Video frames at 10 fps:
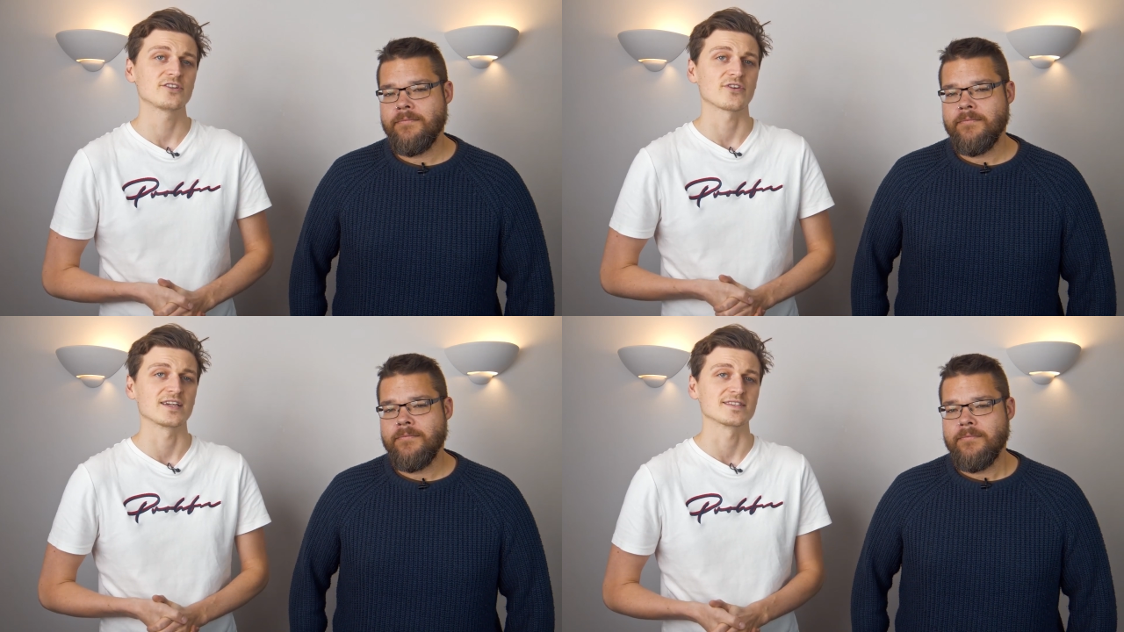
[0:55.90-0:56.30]

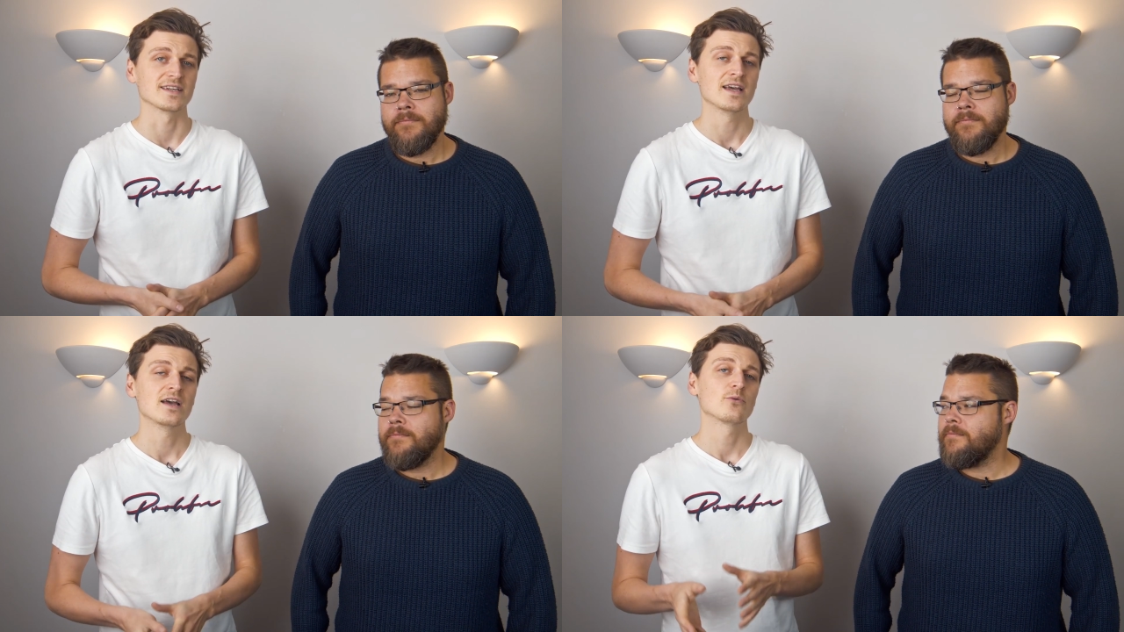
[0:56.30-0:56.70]
Speaker 1: tracing
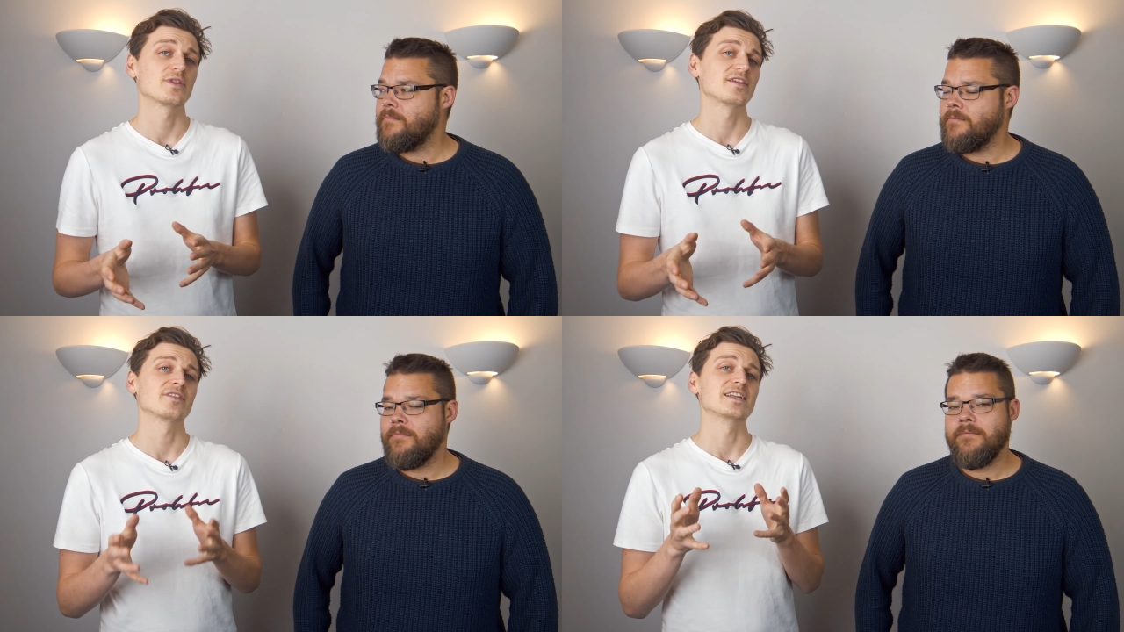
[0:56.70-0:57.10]

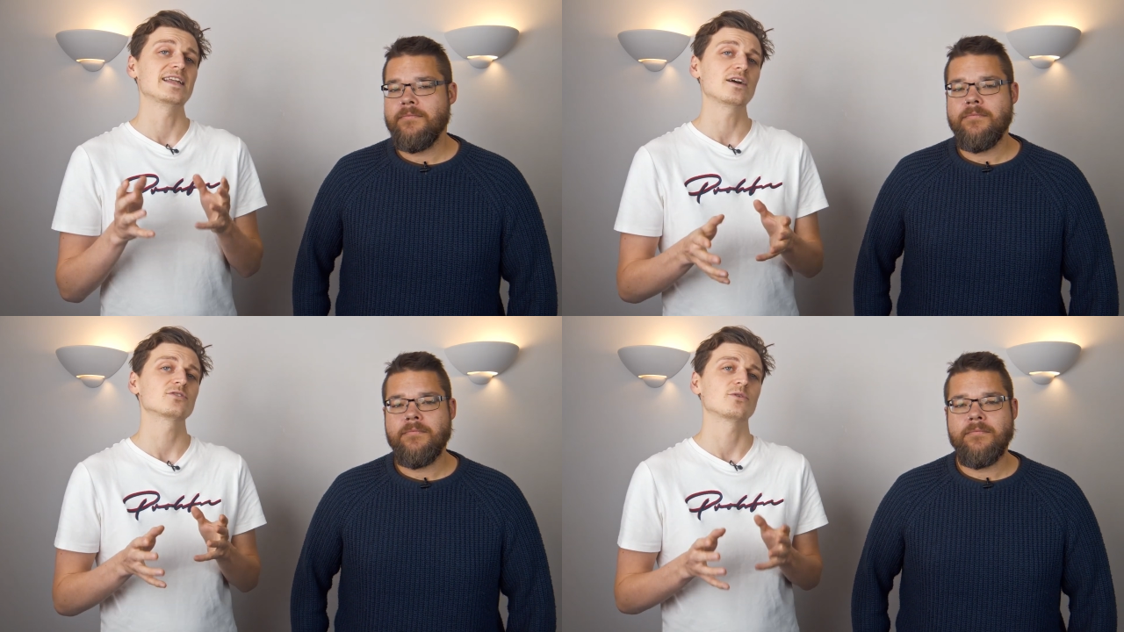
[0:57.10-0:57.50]
within the
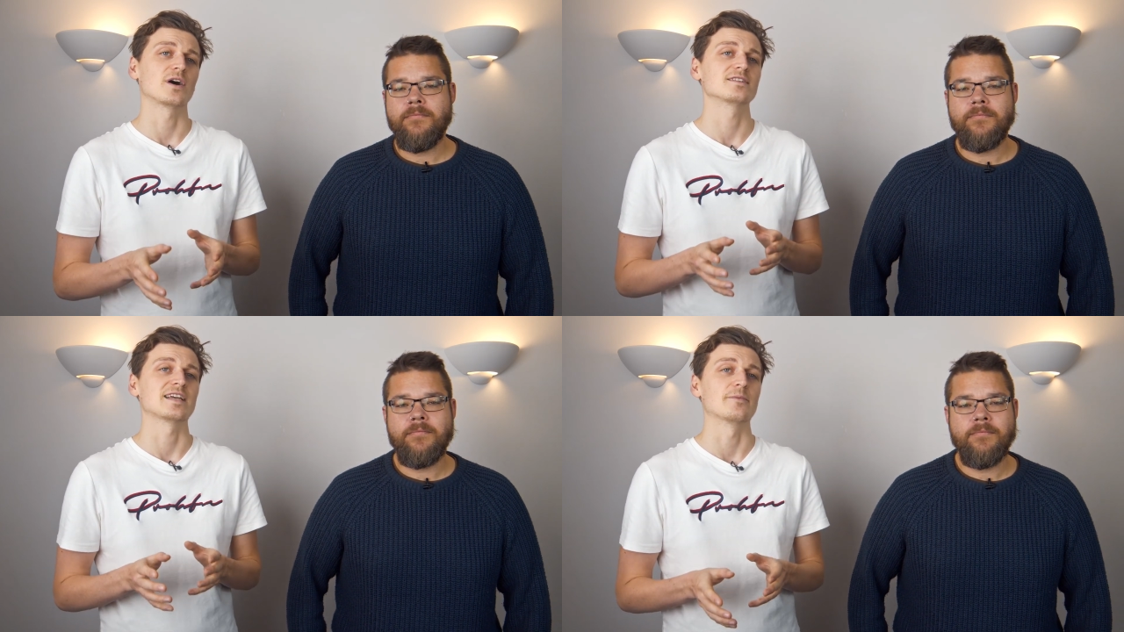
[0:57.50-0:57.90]
Neon
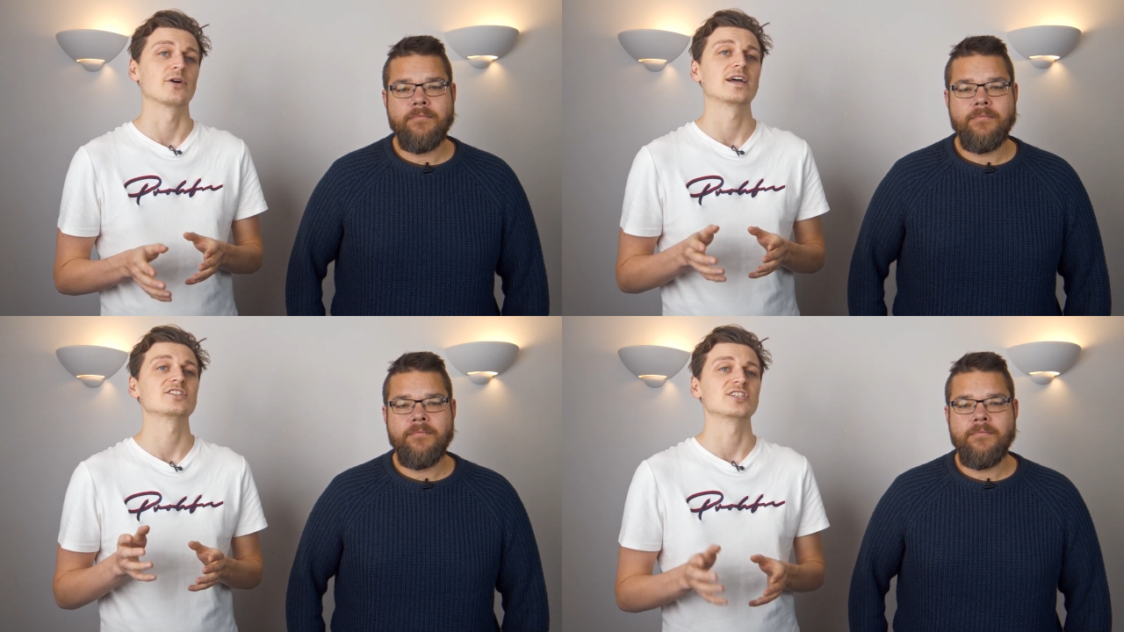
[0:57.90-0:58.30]
Noir demo
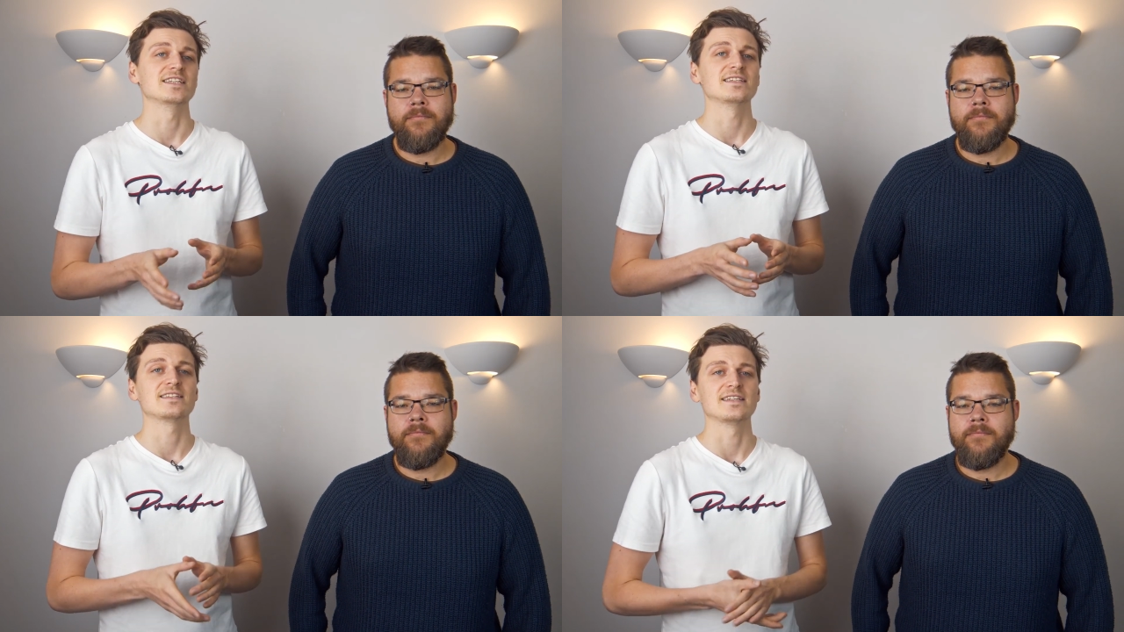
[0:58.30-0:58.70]
at
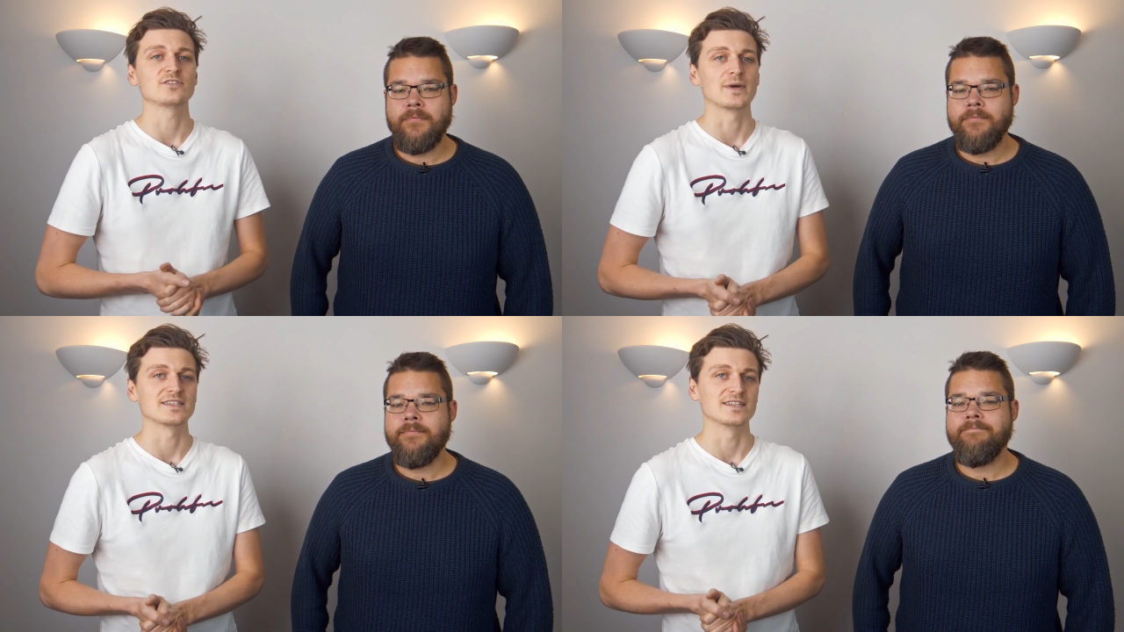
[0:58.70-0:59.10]
GDC
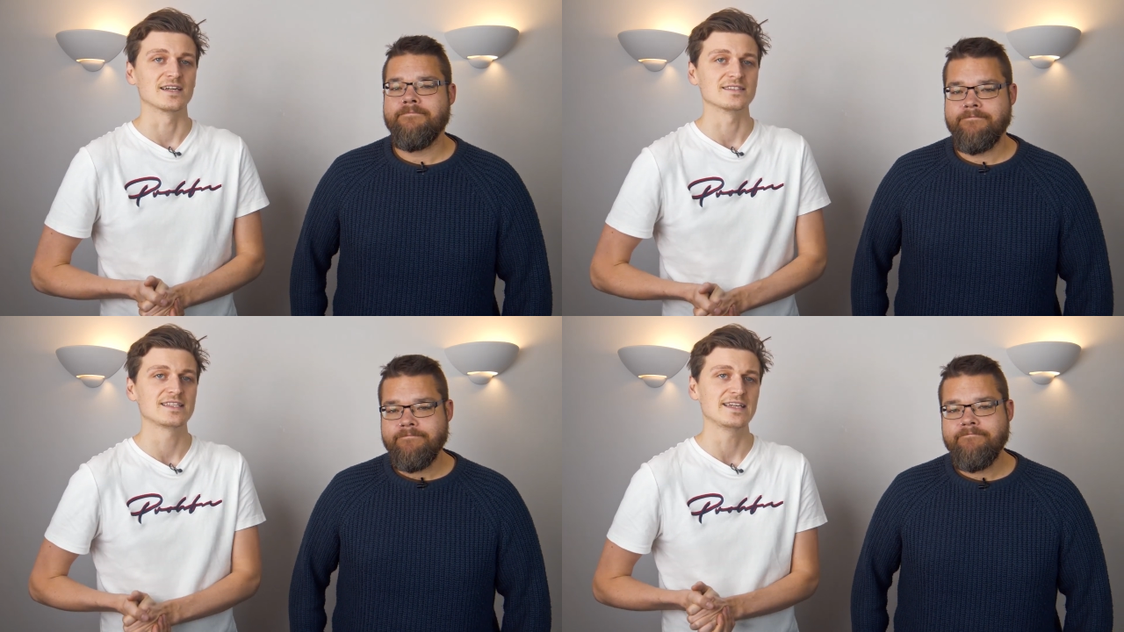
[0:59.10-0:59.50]

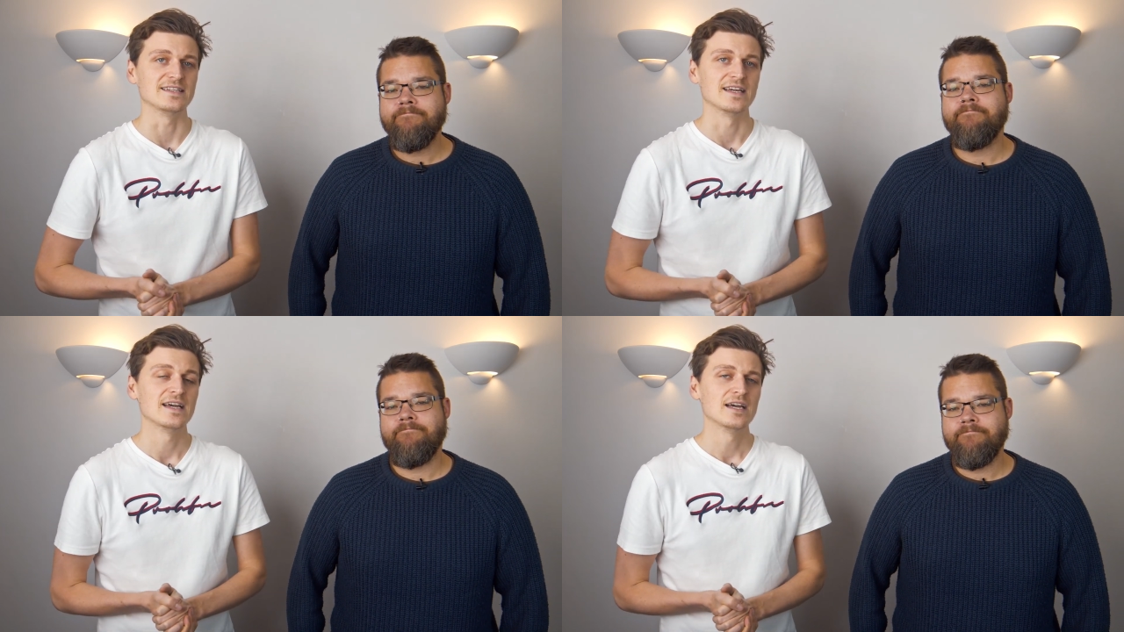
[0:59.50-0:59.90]
2019,